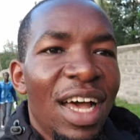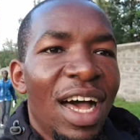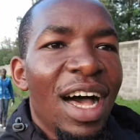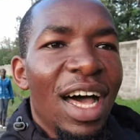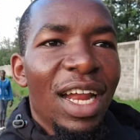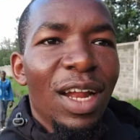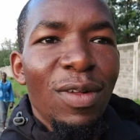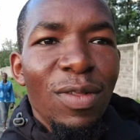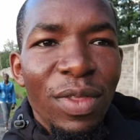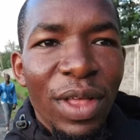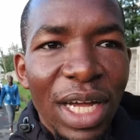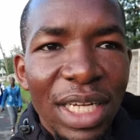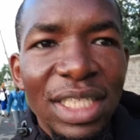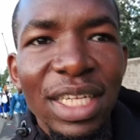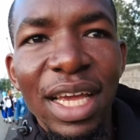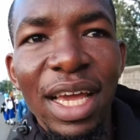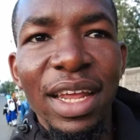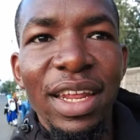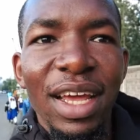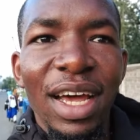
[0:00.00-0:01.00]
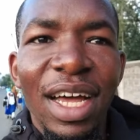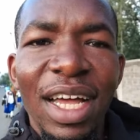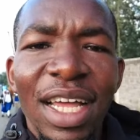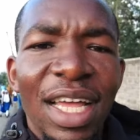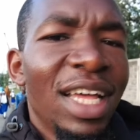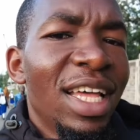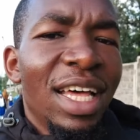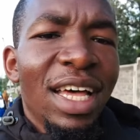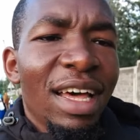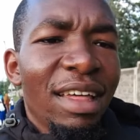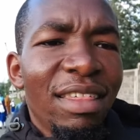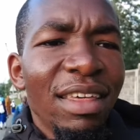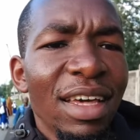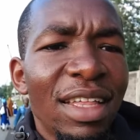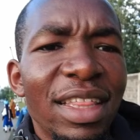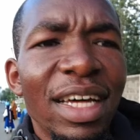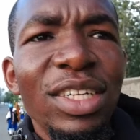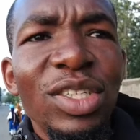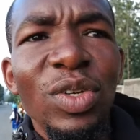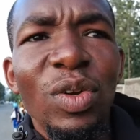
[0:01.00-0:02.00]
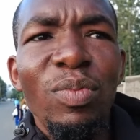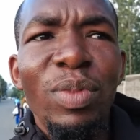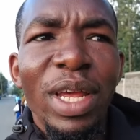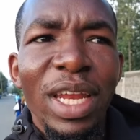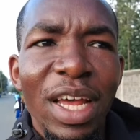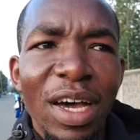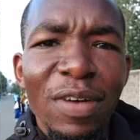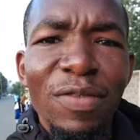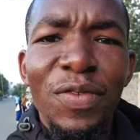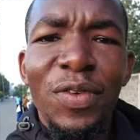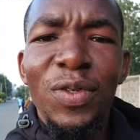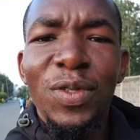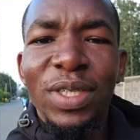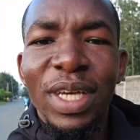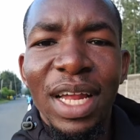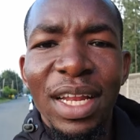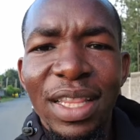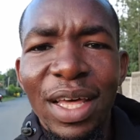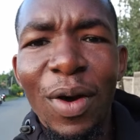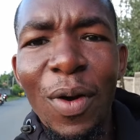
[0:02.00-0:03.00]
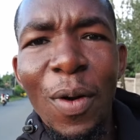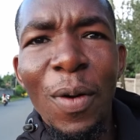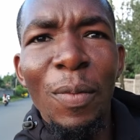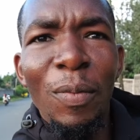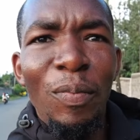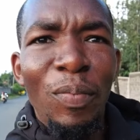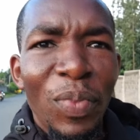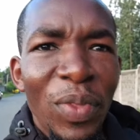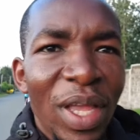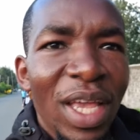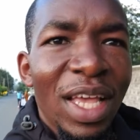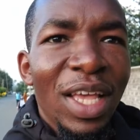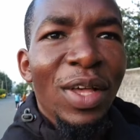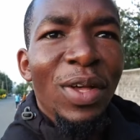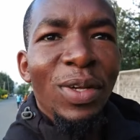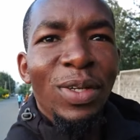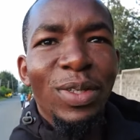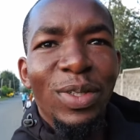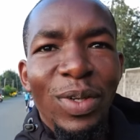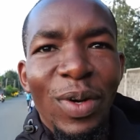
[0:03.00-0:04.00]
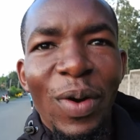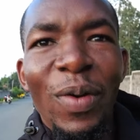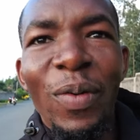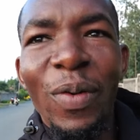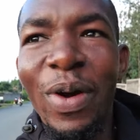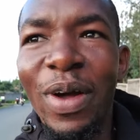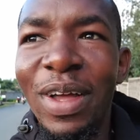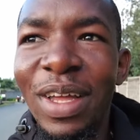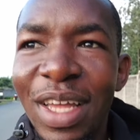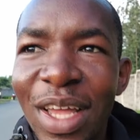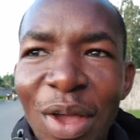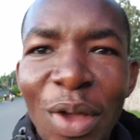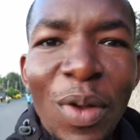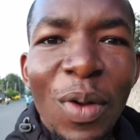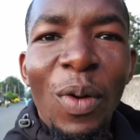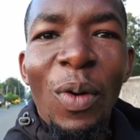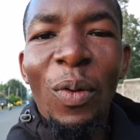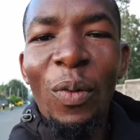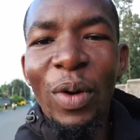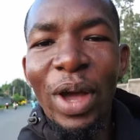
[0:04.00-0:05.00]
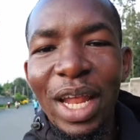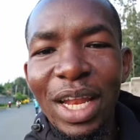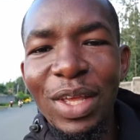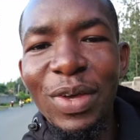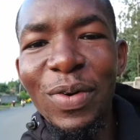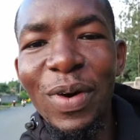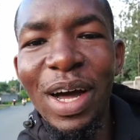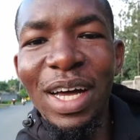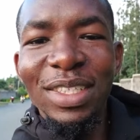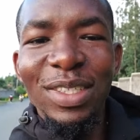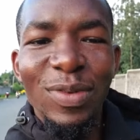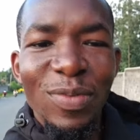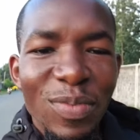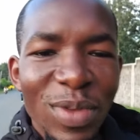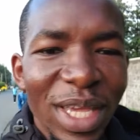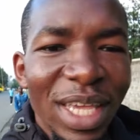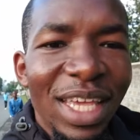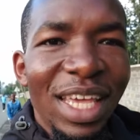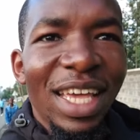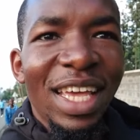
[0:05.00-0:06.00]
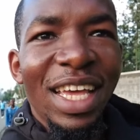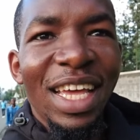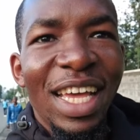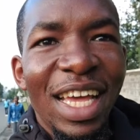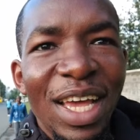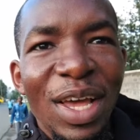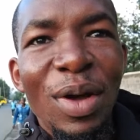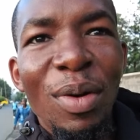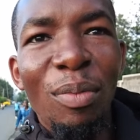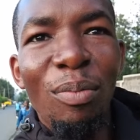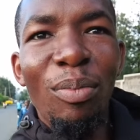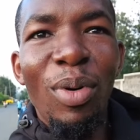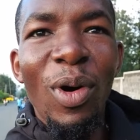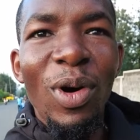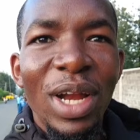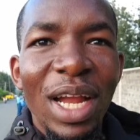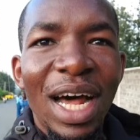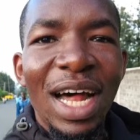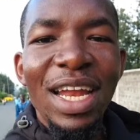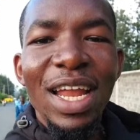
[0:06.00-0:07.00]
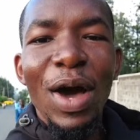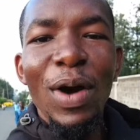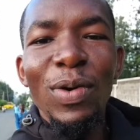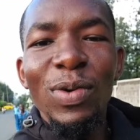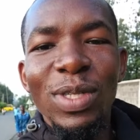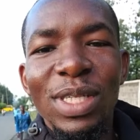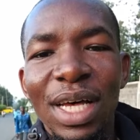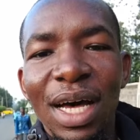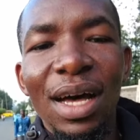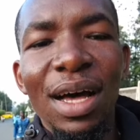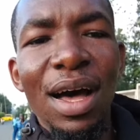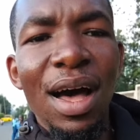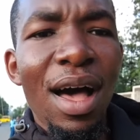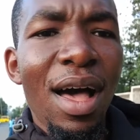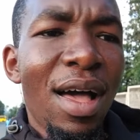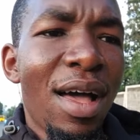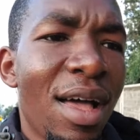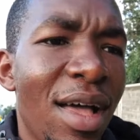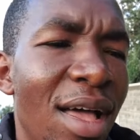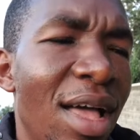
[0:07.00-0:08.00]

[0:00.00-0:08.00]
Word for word: around that area. I think that should be enough to sell the home. So when you ask me, mbona anauza? Ah,